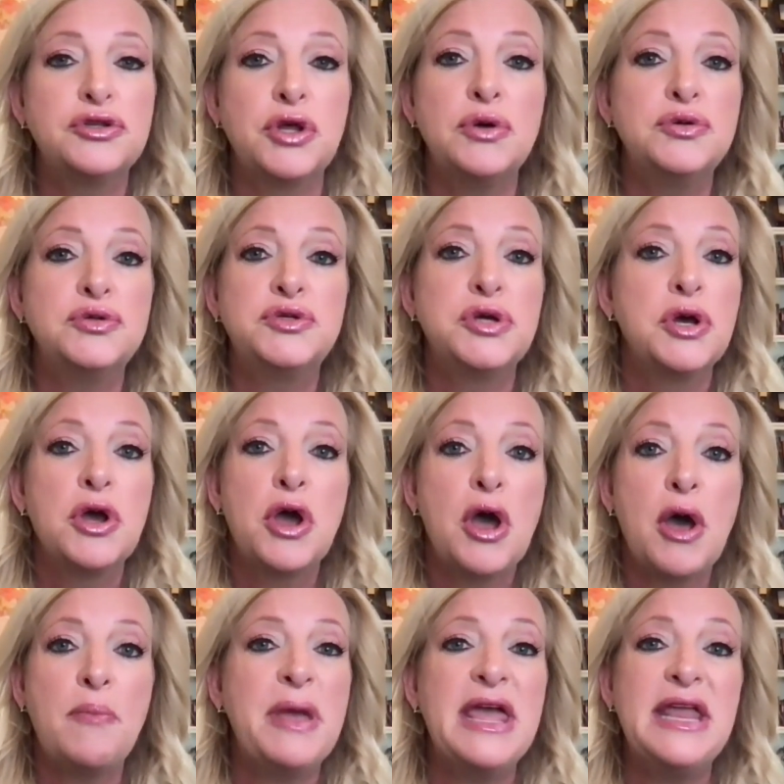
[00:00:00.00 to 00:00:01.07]
those
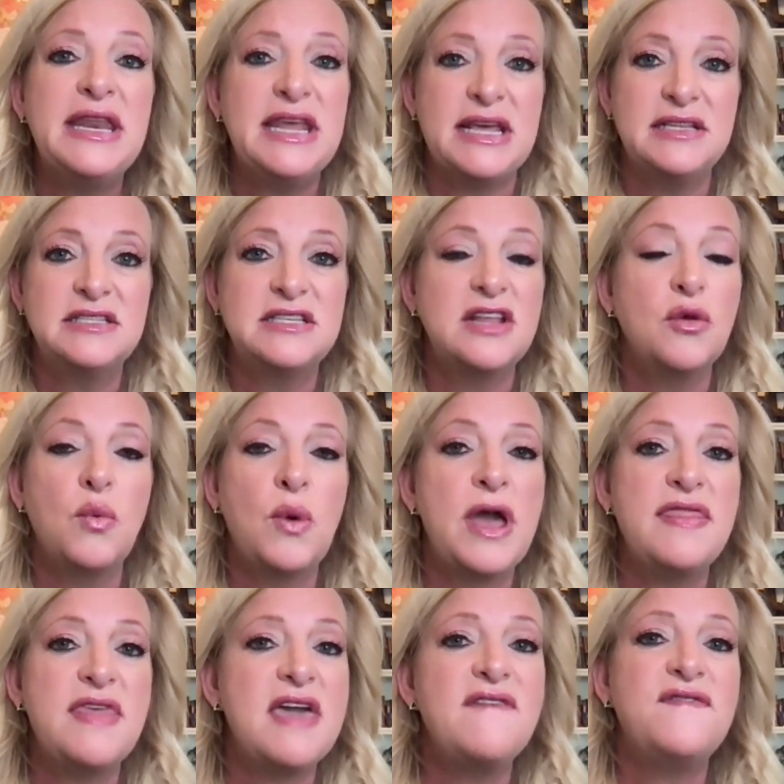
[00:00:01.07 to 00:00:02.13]
opinions and the way
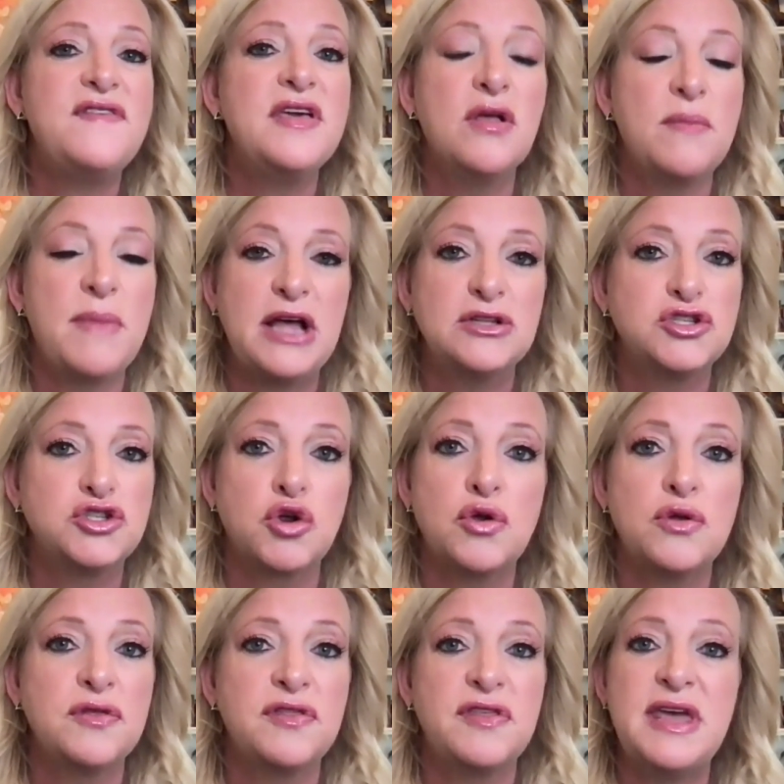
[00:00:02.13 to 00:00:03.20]
they feel about
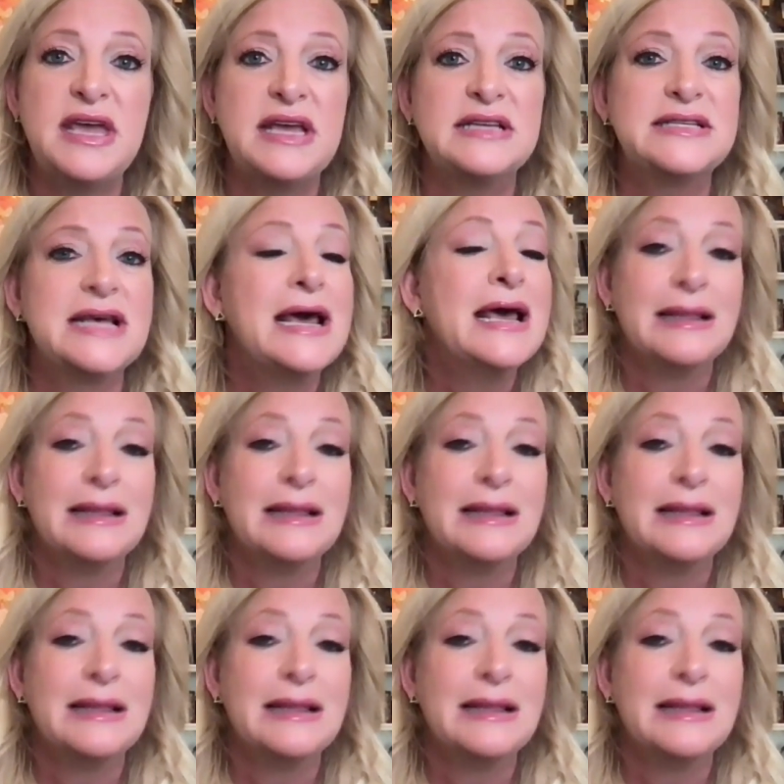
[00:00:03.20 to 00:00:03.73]
certain things